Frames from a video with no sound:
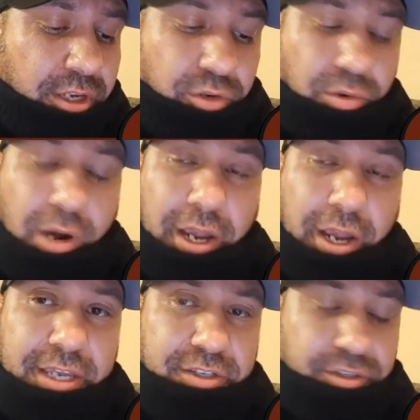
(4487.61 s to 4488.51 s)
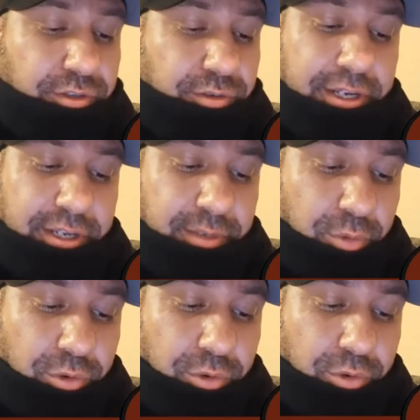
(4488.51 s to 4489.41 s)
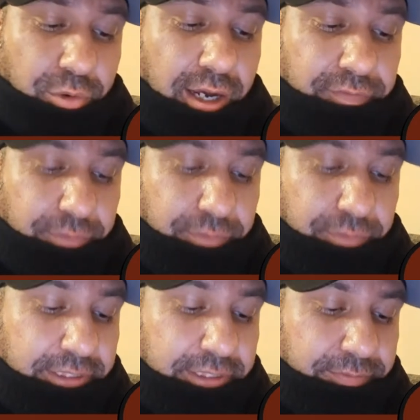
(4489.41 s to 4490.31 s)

crying to the great immortal God for relief.